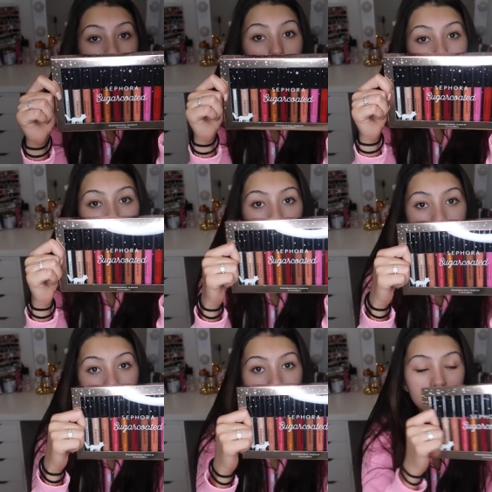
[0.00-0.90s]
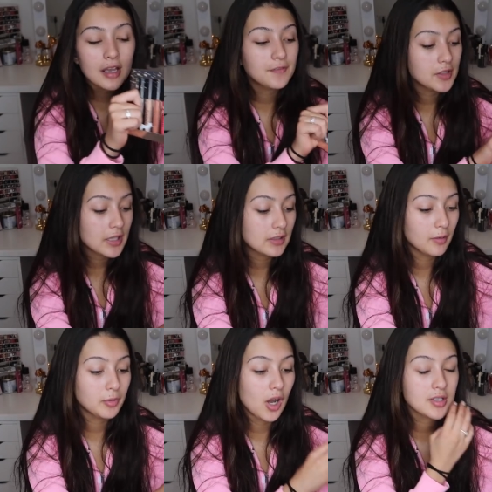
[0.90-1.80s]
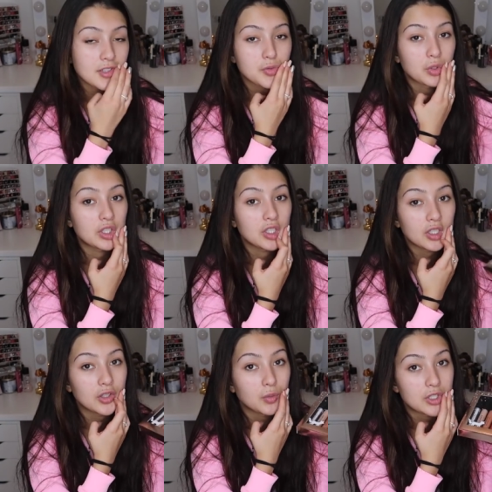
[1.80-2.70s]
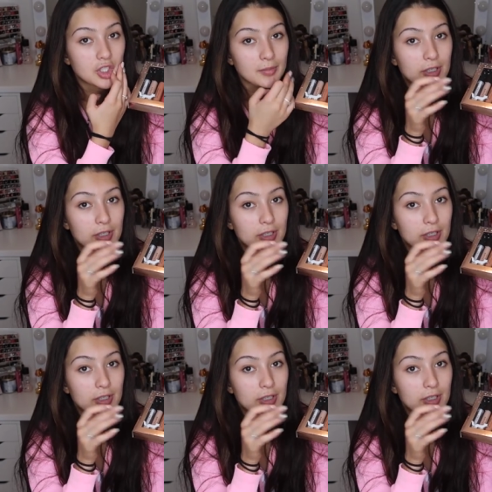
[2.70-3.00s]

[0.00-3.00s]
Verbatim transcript: Lip Glosses. I feel like lip gloss is really good in the winter.